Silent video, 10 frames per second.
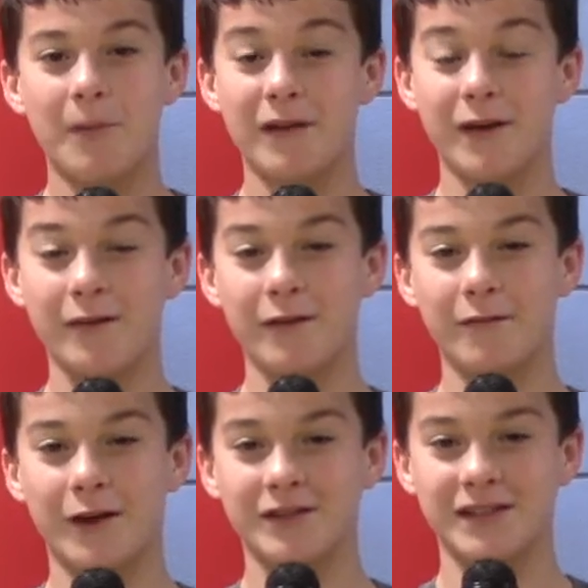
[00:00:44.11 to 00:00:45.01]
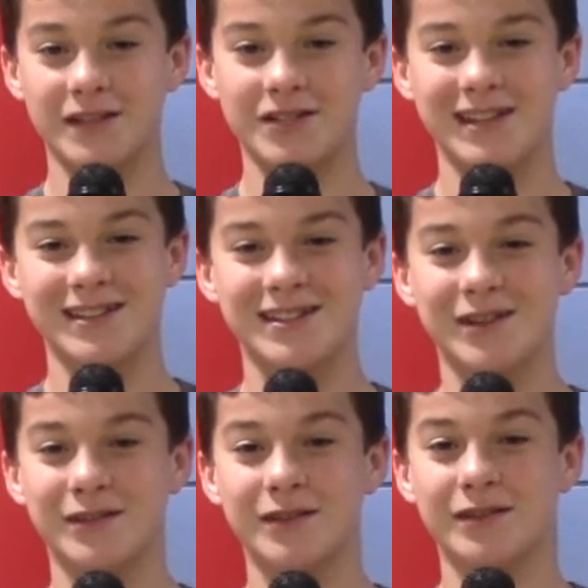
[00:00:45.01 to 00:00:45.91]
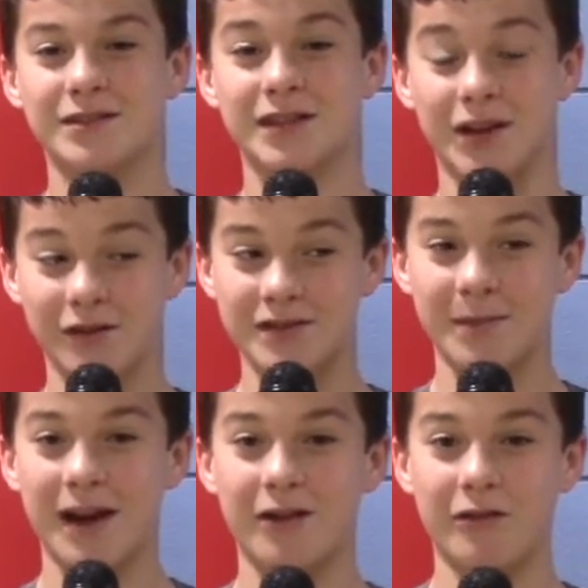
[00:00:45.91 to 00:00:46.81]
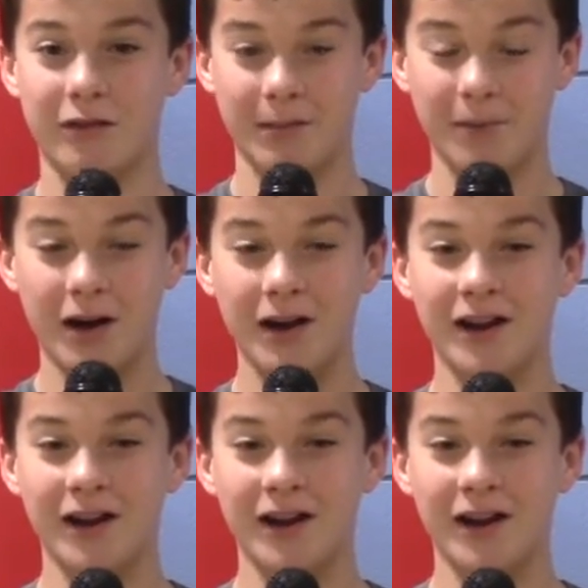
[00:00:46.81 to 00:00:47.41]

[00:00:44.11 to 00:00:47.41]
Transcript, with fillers: My favorite fall tradition is good to go to my grandpa